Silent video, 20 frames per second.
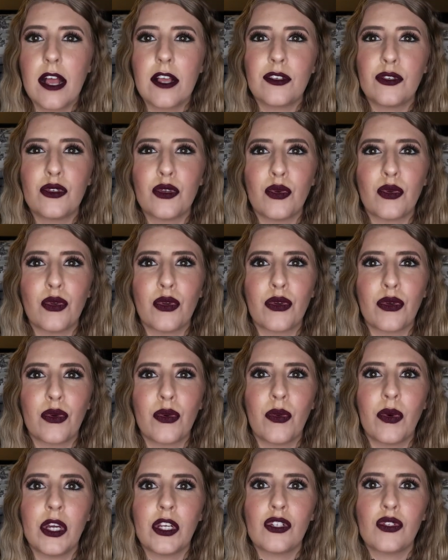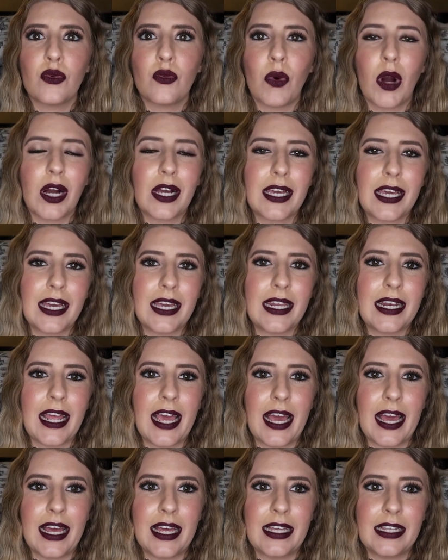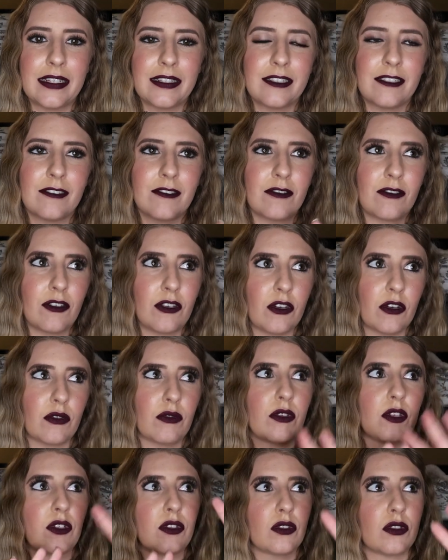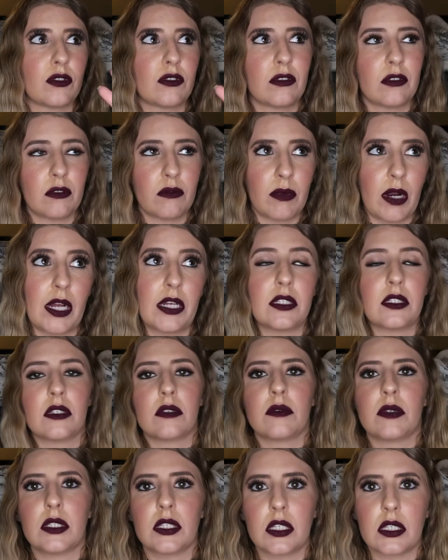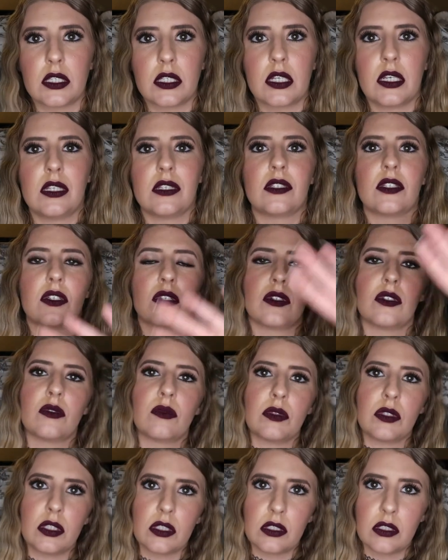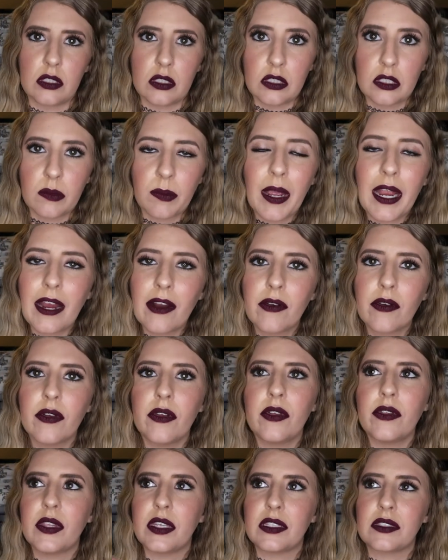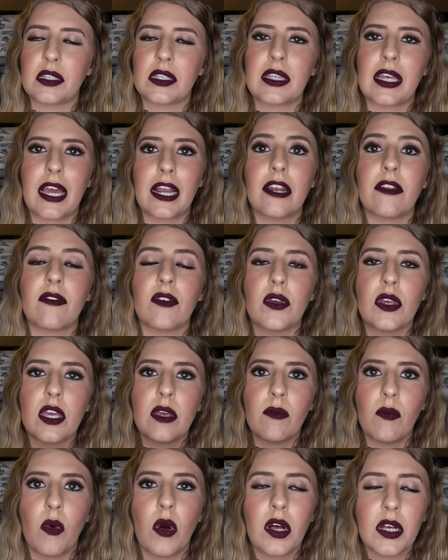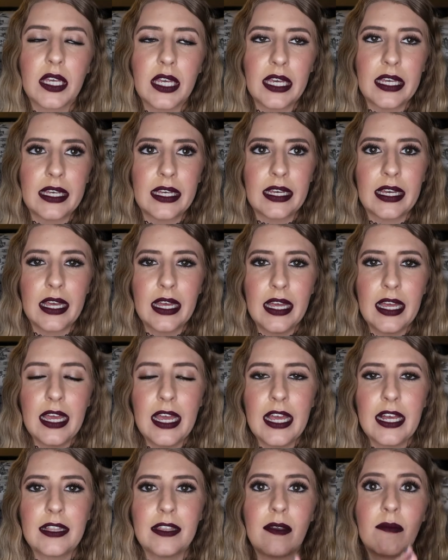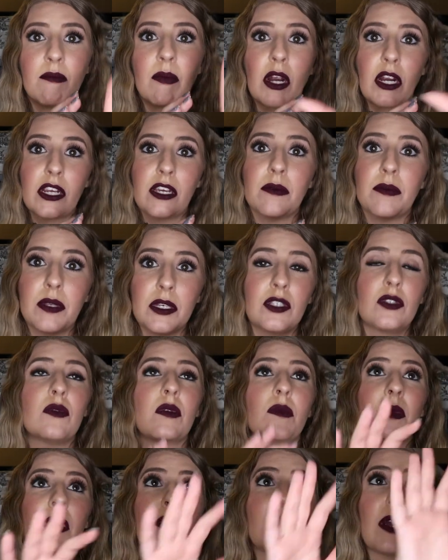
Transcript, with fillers: So you're going to walk in and, you know, there's Rise of the Resistance, there's Resistance Apparel, things like that. And if you keep walking, the marketplace will be